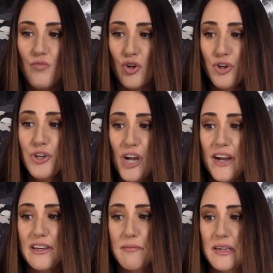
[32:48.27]
could
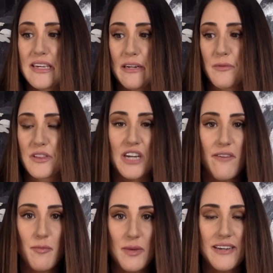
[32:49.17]
not compete with the
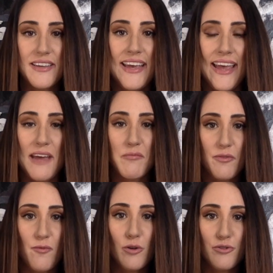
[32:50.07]
government and were
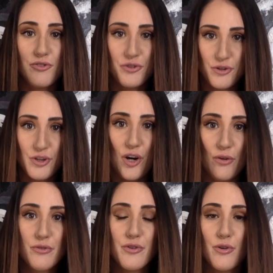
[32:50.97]
forced to
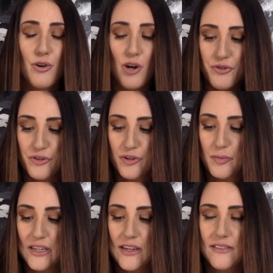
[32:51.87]
close or alter their
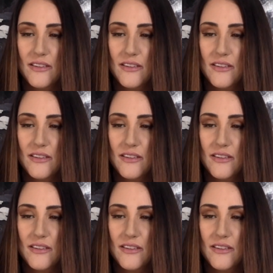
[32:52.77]
plans,